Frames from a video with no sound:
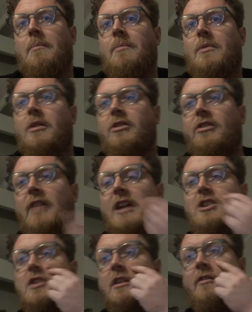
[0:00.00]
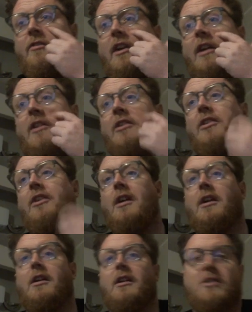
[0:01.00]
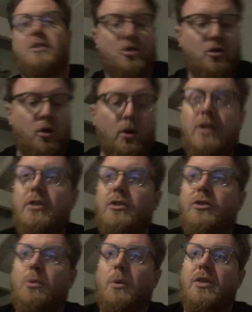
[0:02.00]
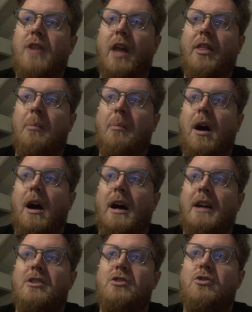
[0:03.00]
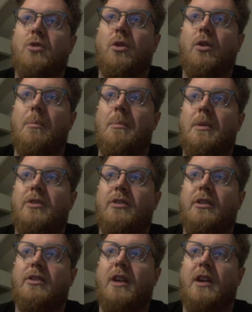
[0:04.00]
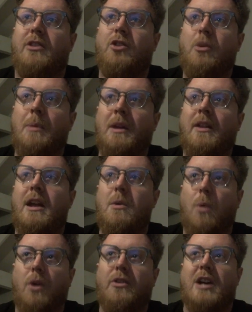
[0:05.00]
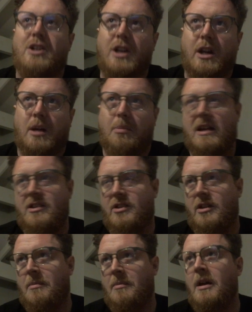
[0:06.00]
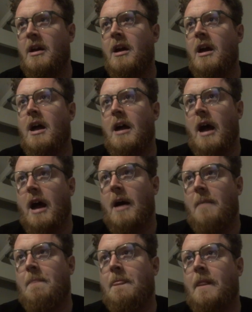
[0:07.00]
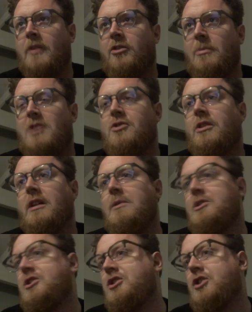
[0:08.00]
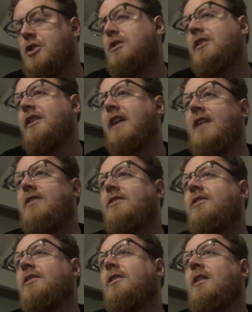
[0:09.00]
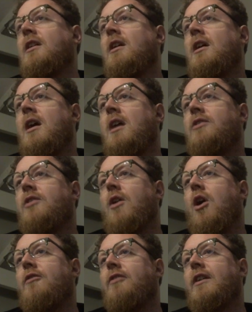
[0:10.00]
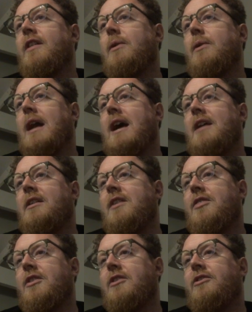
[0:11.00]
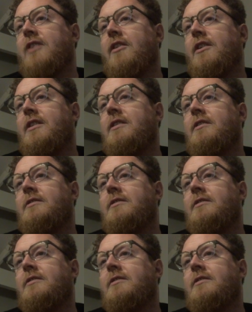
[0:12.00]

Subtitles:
Sledges in front. Crawlers with nothing behind to draw the missiles, assuming that he was actually going to place them symmetrically, which is usually the case. So hopefully they would land in this area.